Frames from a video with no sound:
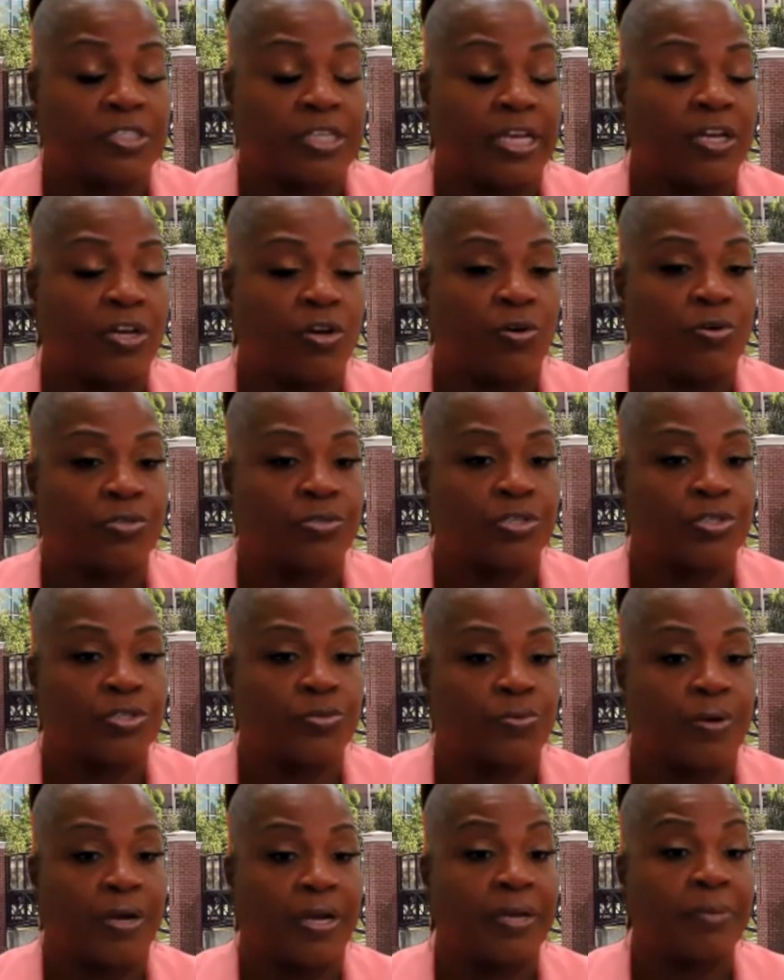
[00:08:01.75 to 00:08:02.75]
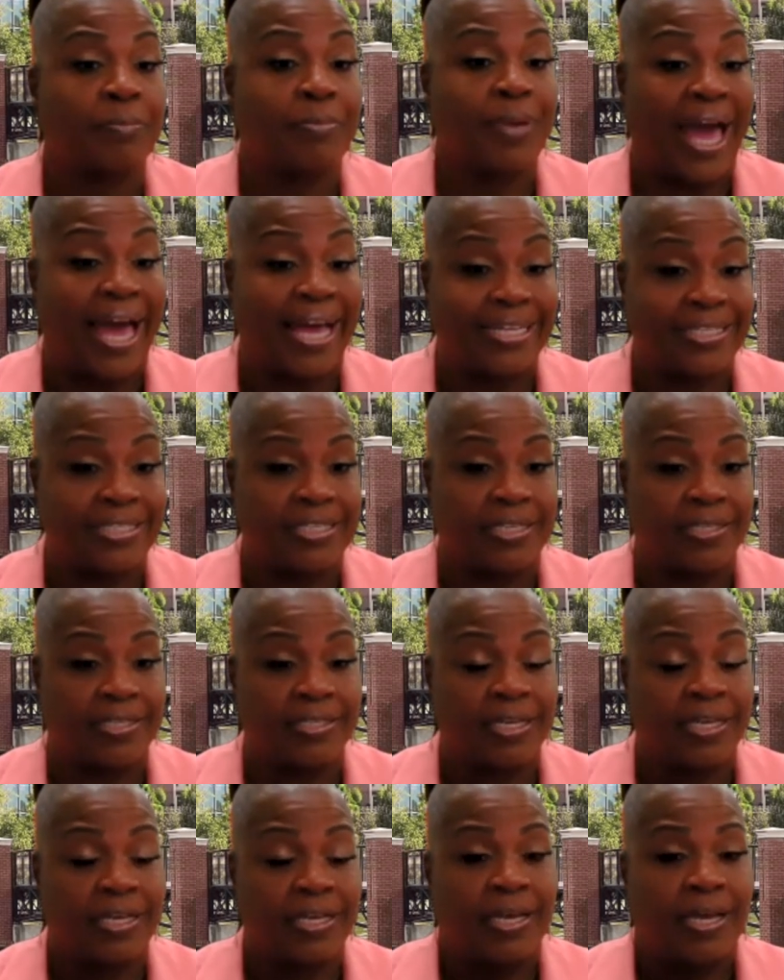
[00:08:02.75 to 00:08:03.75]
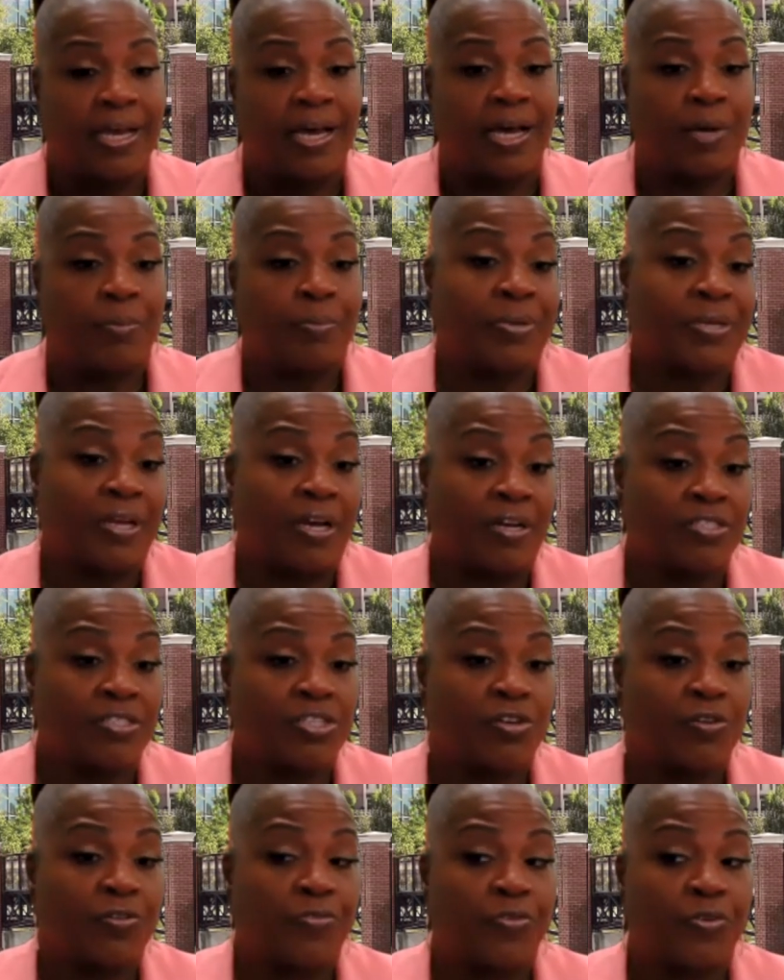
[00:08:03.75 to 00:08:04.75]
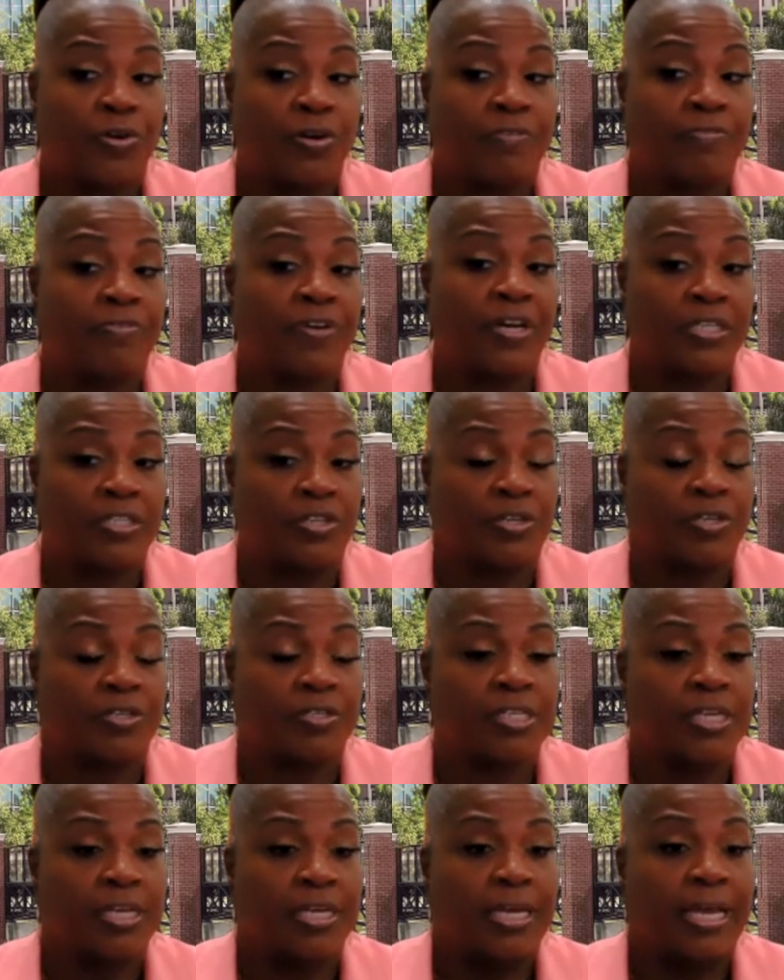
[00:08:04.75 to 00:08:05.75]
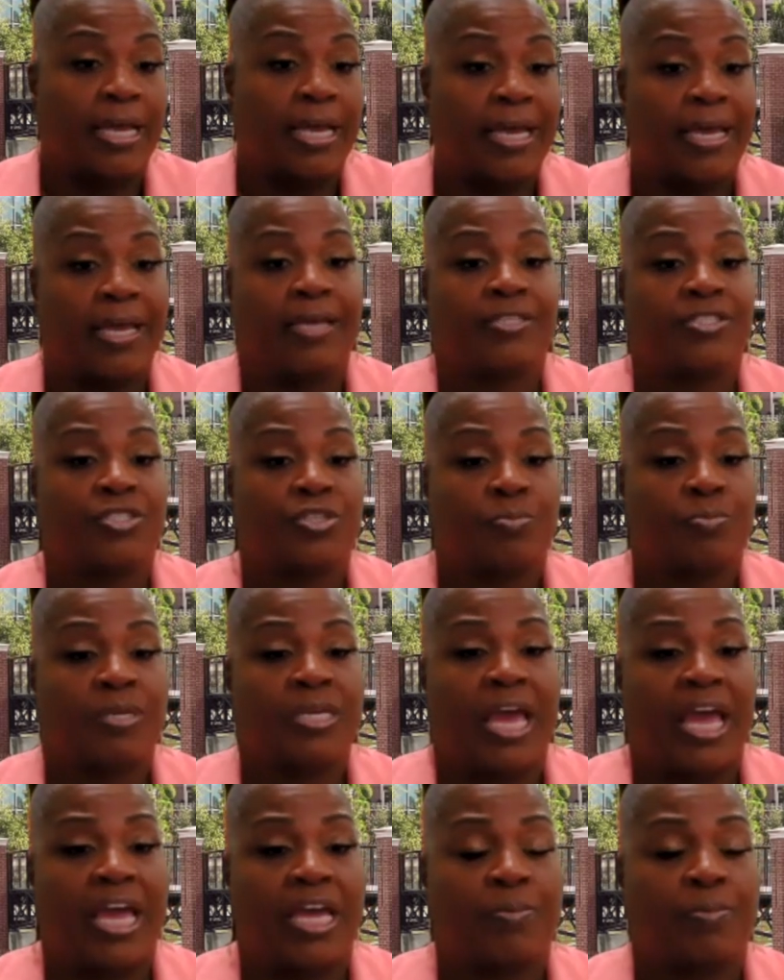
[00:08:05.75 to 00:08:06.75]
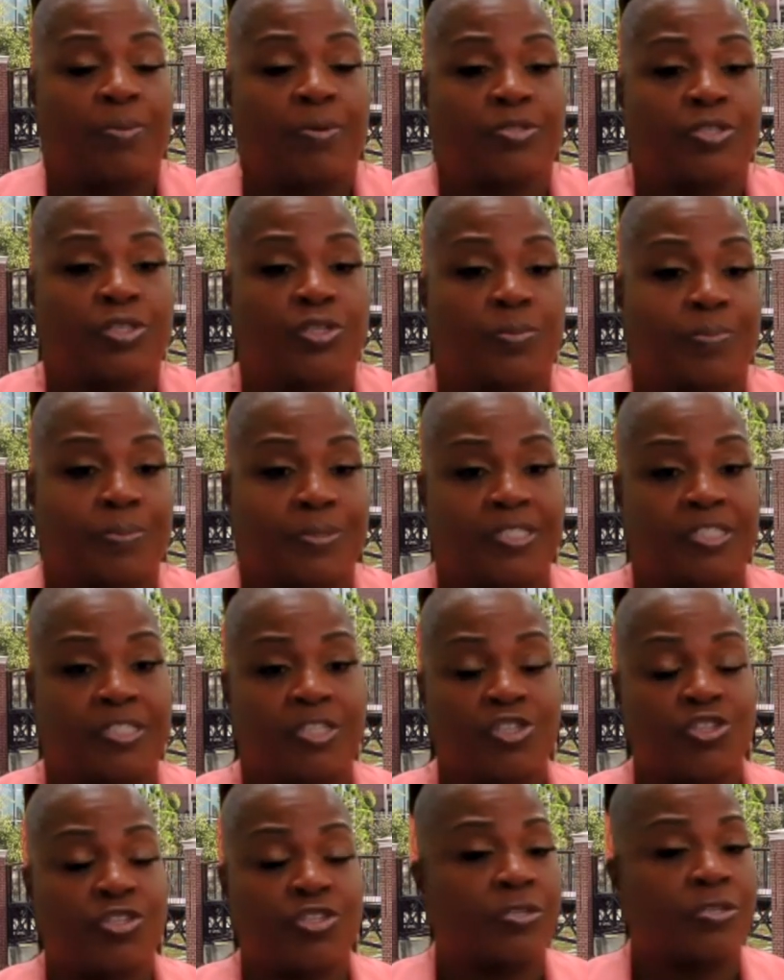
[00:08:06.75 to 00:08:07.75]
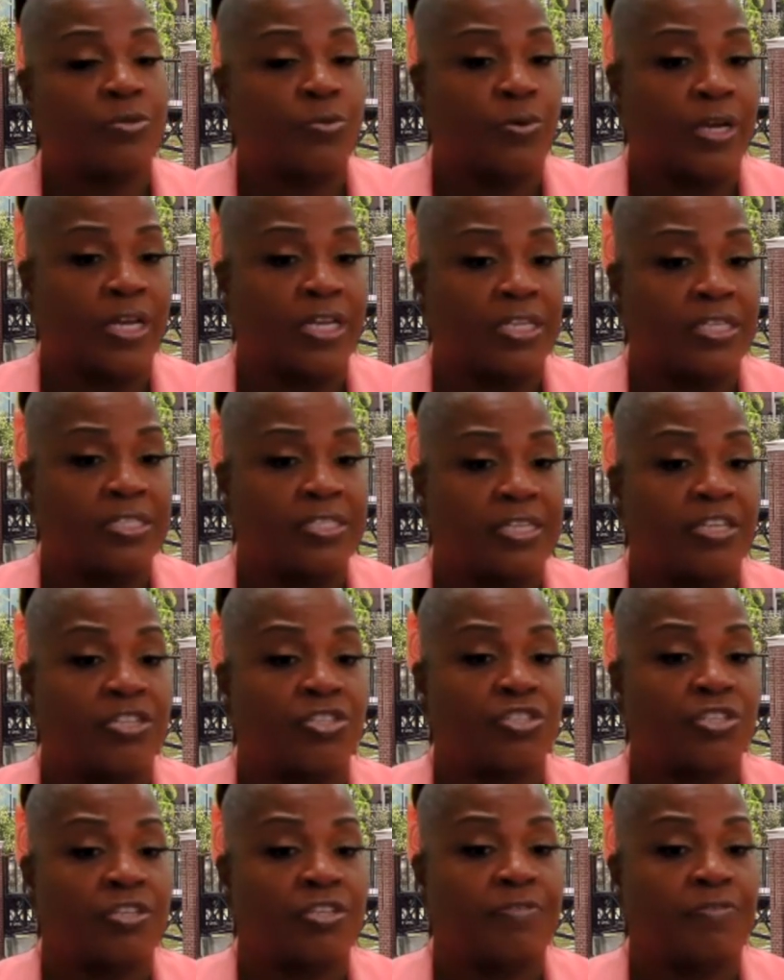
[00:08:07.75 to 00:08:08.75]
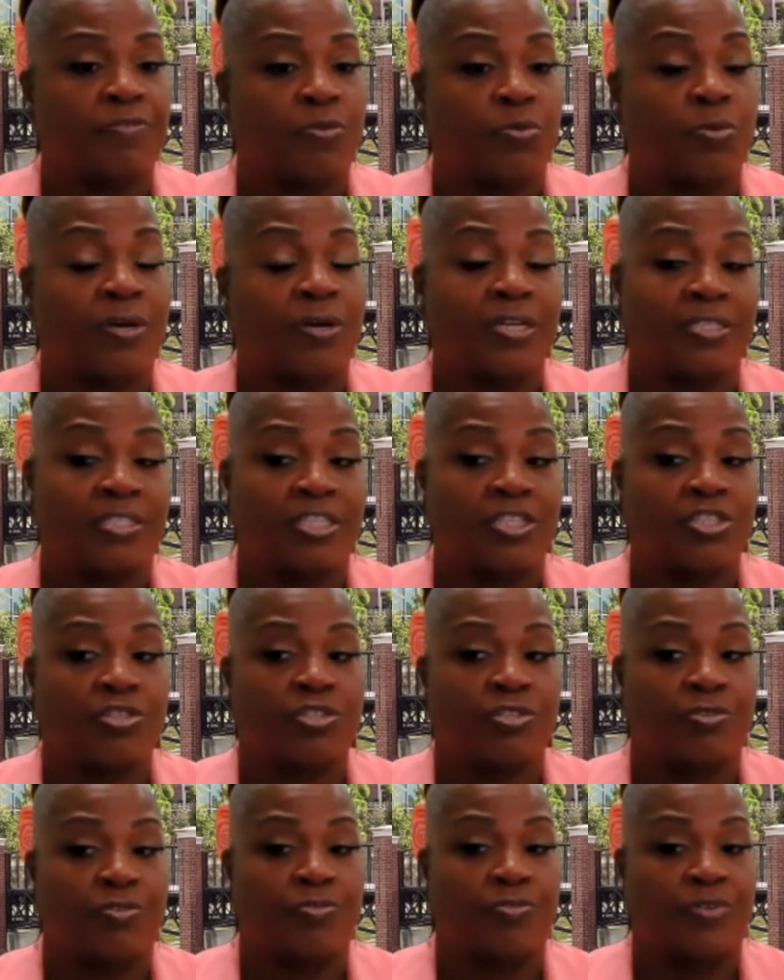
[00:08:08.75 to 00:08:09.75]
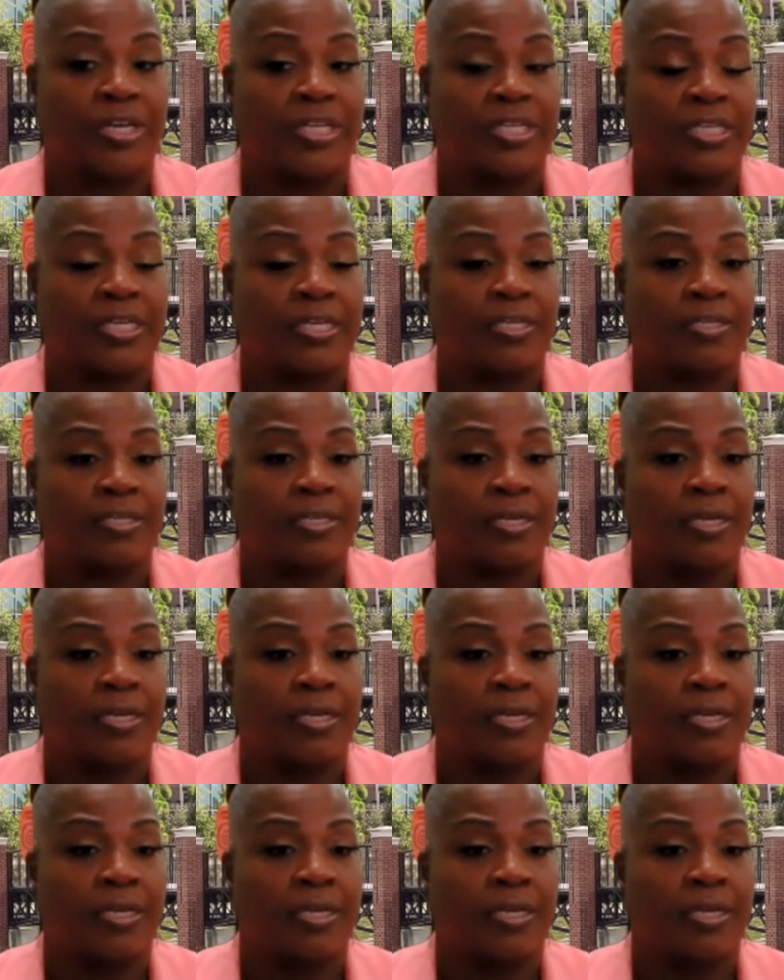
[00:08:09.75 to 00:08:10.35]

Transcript: stakeholders who are impacted, but also for a funder, and to be able to position the organization for additional funding.